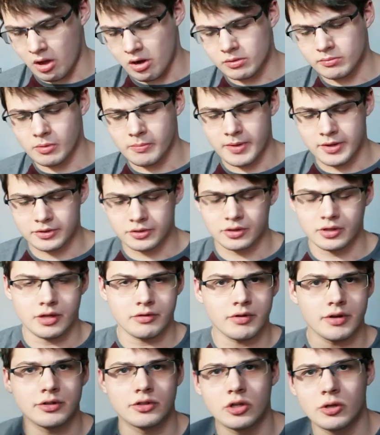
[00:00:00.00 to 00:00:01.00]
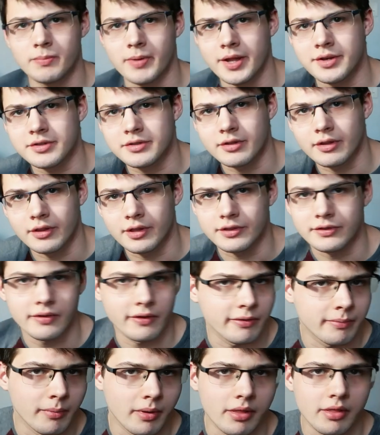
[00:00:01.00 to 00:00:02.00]
honorable mention. I read two pages of this
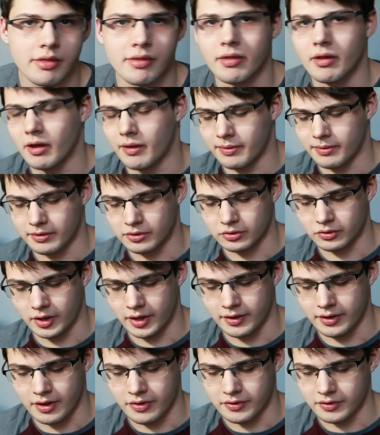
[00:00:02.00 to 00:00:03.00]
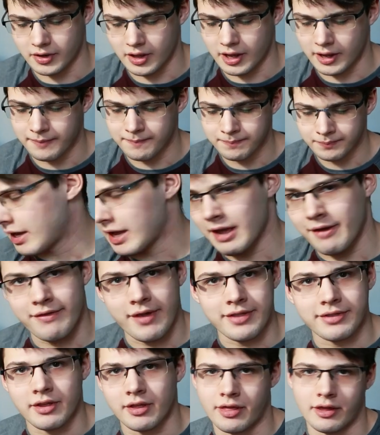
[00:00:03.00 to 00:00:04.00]
this month on the train the other day. I have
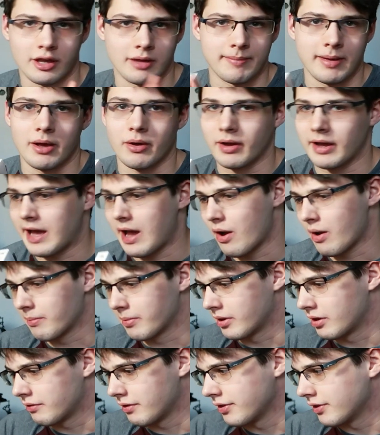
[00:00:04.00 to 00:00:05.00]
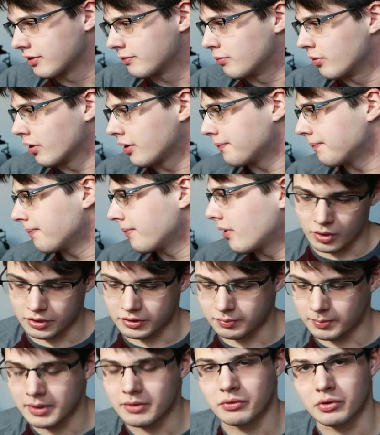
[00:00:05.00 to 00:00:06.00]
yet to think about how I'm gonna read this book.
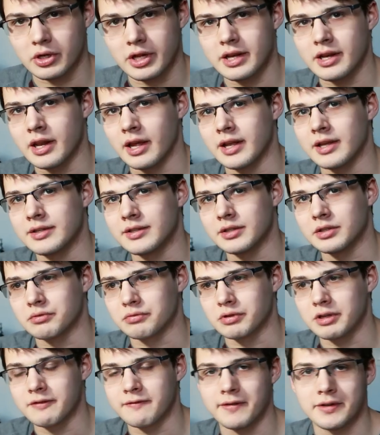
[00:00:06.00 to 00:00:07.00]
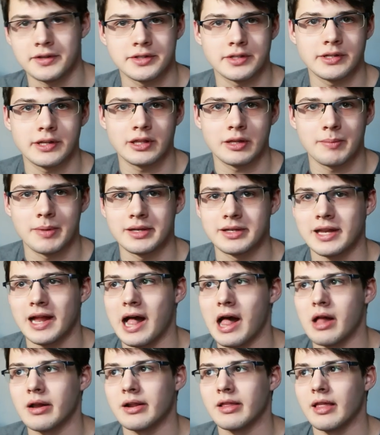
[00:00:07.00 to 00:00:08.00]
What's been really nice is revisiting the
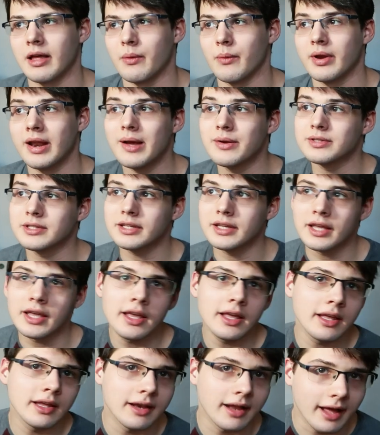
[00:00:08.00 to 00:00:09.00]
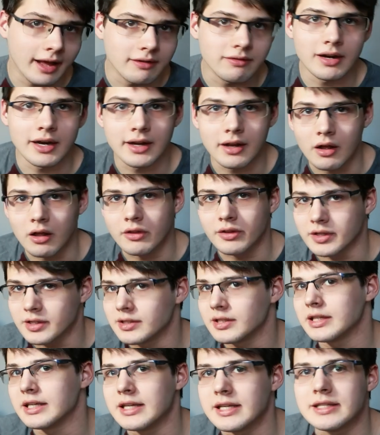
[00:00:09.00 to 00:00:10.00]
mentality that when I was a kid, I read all
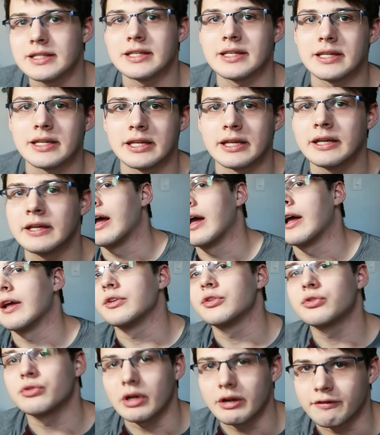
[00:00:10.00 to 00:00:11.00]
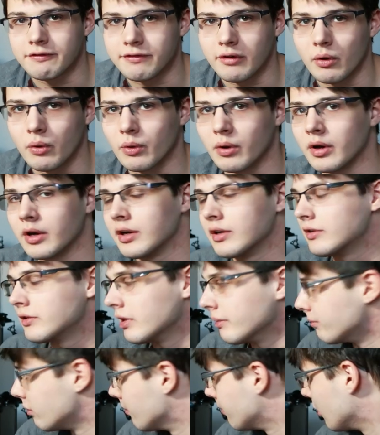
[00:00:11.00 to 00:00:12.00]
these easy, uh, straightforward,
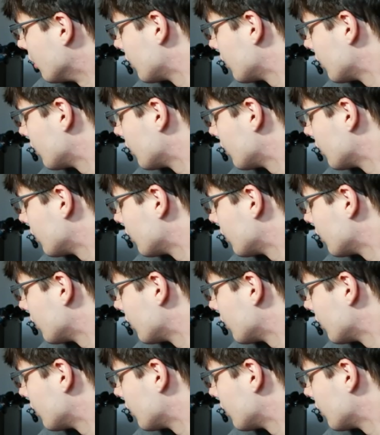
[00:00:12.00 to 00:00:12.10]
simple